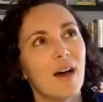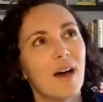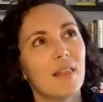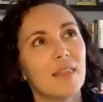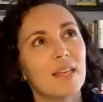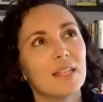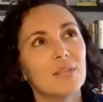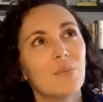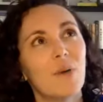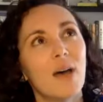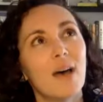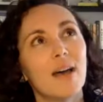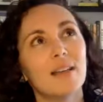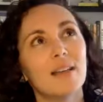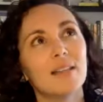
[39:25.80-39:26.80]
this
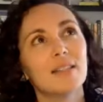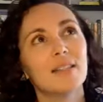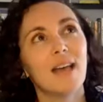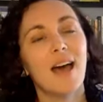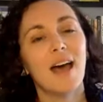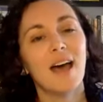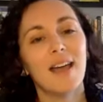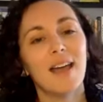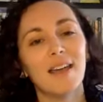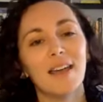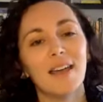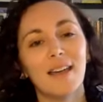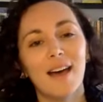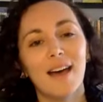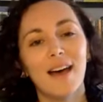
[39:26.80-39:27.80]
was,
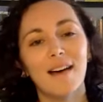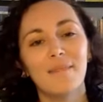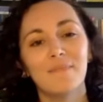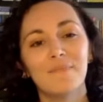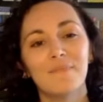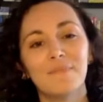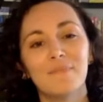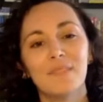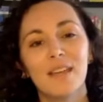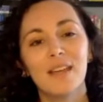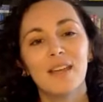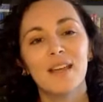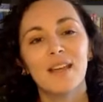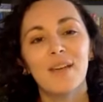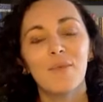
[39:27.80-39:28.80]

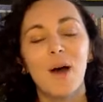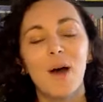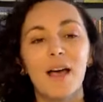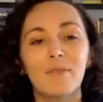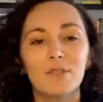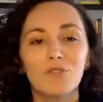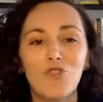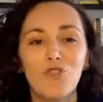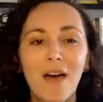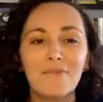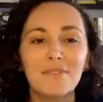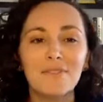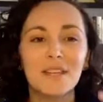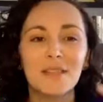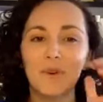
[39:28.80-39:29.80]
while I was
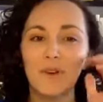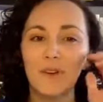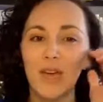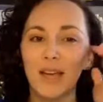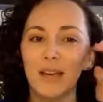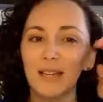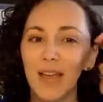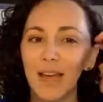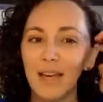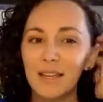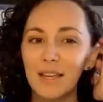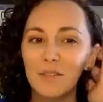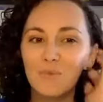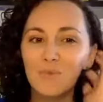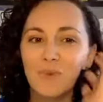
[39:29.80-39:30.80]
drafting the book, I
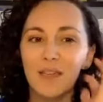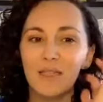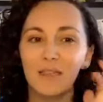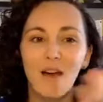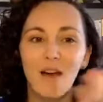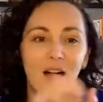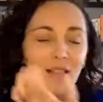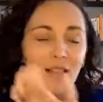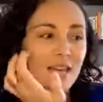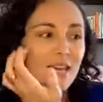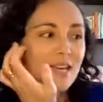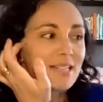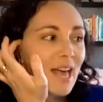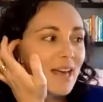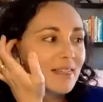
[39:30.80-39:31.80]
connected with
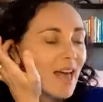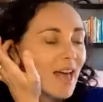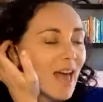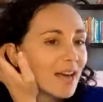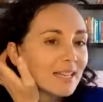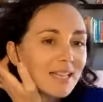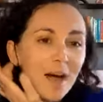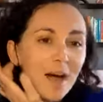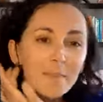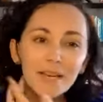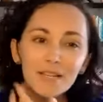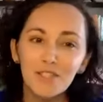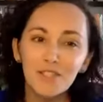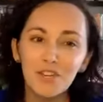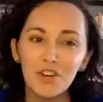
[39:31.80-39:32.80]
colleagues at the
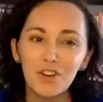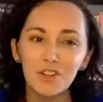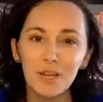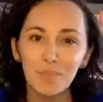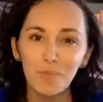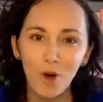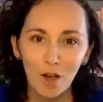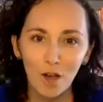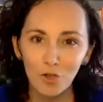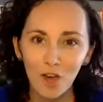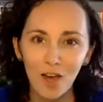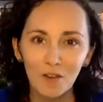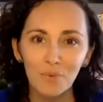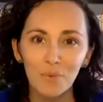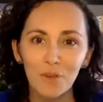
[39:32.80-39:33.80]
Economic Security
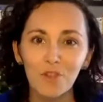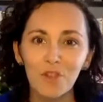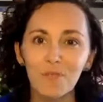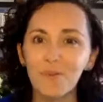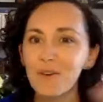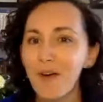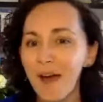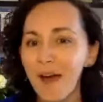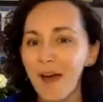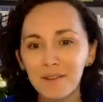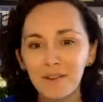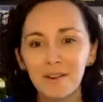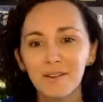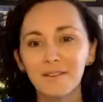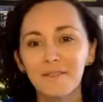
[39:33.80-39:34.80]
Project, which if you
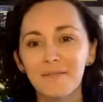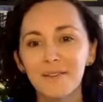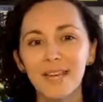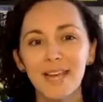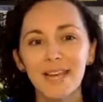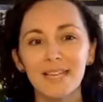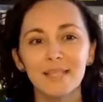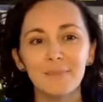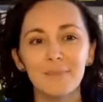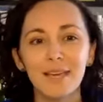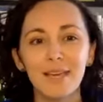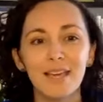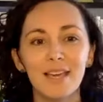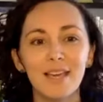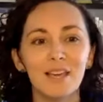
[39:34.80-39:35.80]
haven't heard of
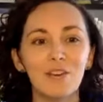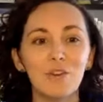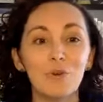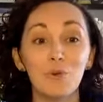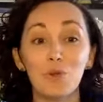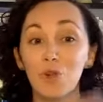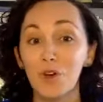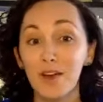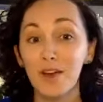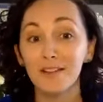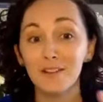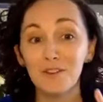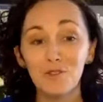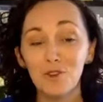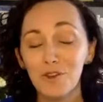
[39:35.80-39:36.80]
ESP, you
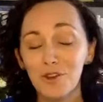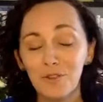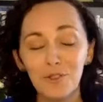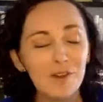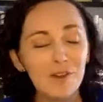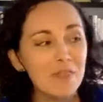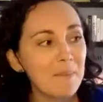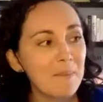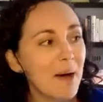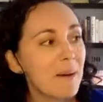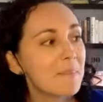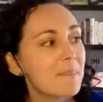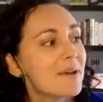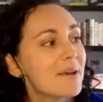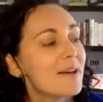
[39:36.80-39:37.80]
should go look them
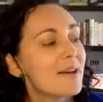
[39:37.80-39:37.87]
up.